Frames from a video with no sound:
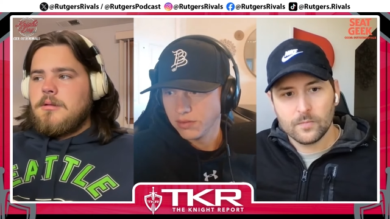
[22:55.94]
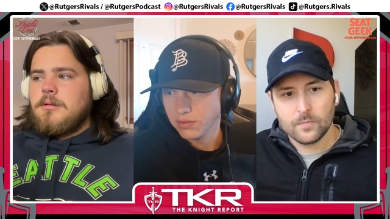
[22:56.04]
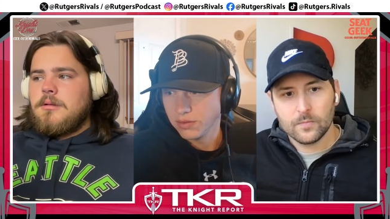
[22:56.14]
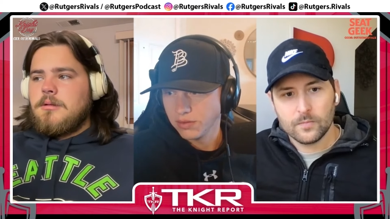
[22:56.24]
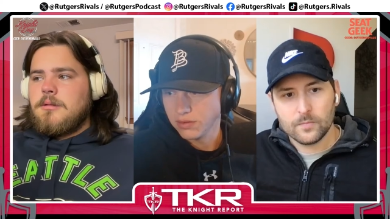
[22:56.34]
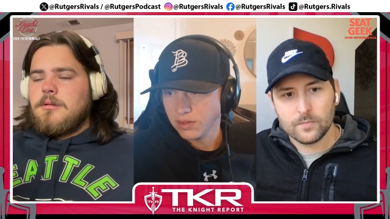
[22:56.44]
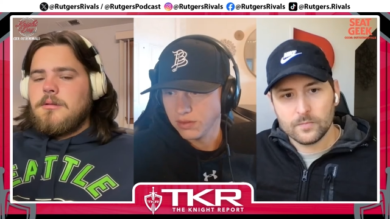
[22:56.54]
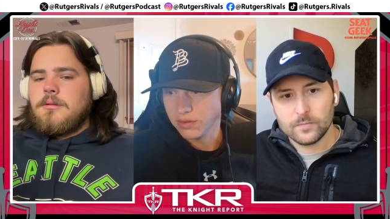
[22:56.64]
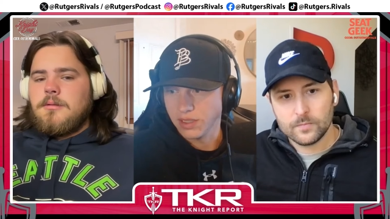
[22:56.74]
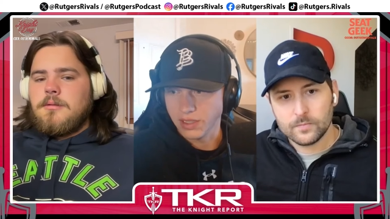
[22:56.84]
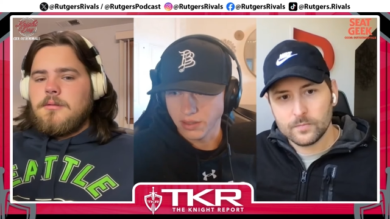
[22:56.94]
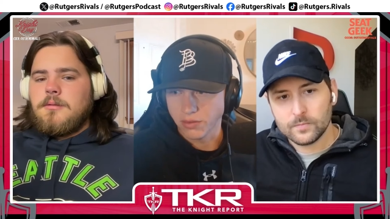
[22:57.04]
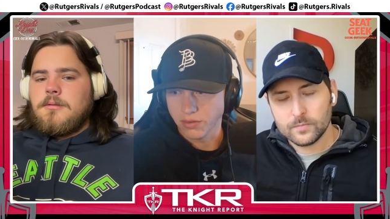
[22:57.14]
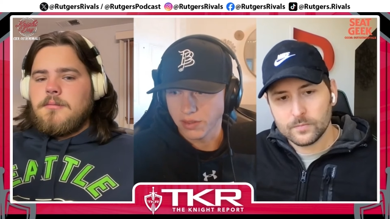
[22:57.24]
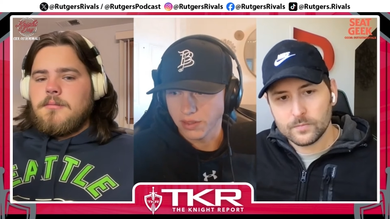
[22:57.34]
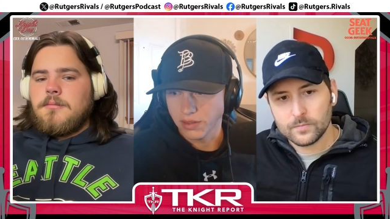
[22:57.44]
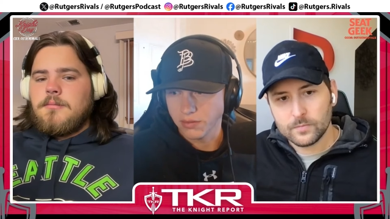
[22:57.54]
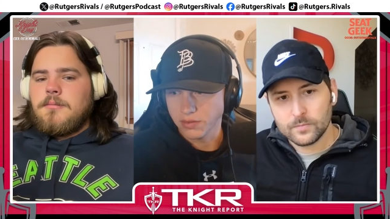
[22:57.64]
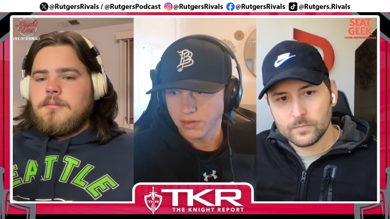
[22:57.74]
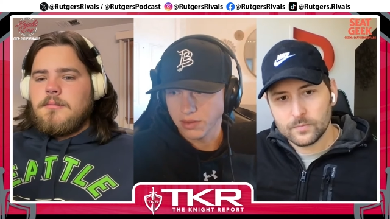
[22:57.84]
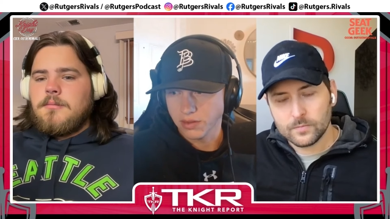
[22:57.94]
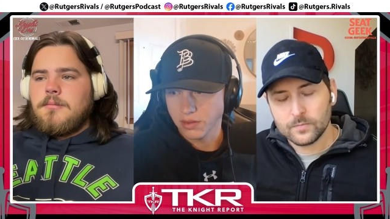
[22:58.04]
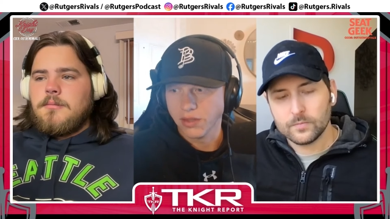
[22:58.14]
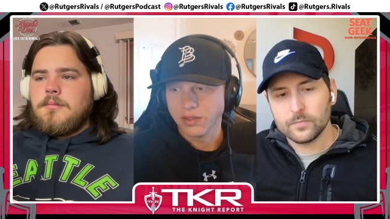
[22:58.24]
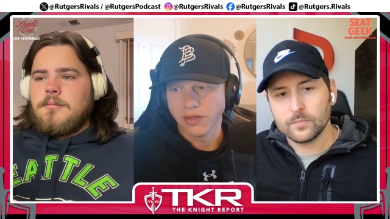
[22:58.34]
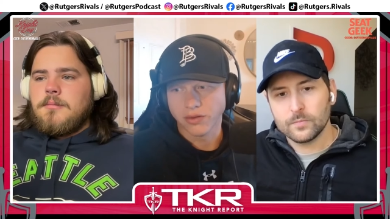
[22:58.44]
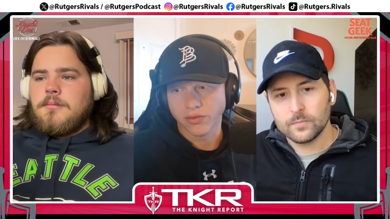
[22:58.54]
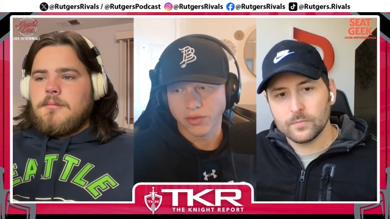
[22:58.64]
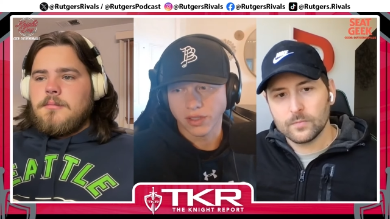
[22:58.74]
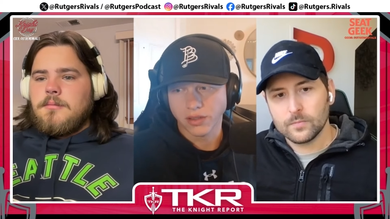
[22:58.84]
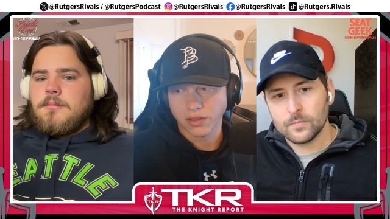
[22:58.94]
Speaker 1: Where's the steal? Yeah, you were right. It was down. No, down three.